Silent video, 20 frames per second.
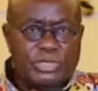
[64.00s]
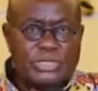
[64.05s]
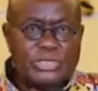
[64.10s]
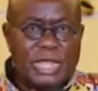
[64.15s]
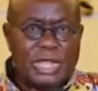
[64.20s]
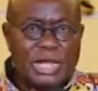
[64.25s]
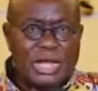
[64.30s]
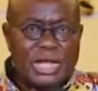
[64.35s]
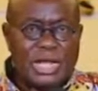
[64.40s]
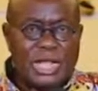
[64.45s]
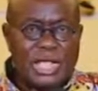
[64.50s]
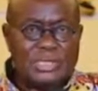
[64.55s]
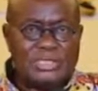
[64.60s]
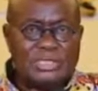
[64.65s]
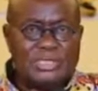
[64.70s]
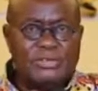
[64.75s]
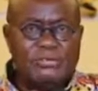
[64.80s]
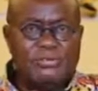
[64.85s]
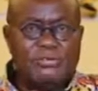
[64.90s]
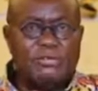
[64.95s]
will start
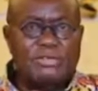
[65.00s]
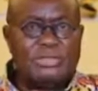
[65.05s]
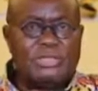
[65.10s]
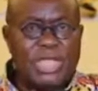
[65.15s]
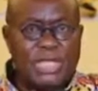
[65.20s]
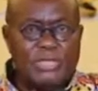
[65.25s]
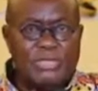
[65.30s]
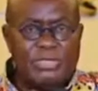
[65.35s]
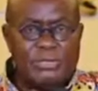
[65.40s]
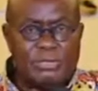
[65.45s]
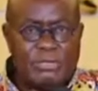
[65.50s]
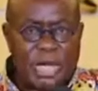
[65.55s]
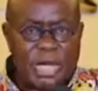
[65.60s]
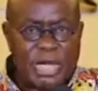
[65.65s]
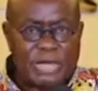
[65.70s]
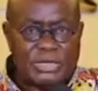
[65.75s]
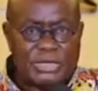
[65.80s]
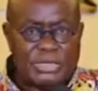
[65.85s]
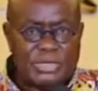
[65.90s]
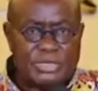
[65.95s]
classes from 10th
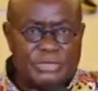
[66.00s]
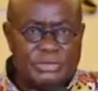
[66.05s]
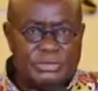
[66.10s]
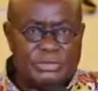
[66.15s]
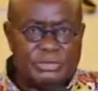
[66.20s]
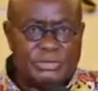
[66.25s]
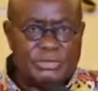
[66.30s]
March,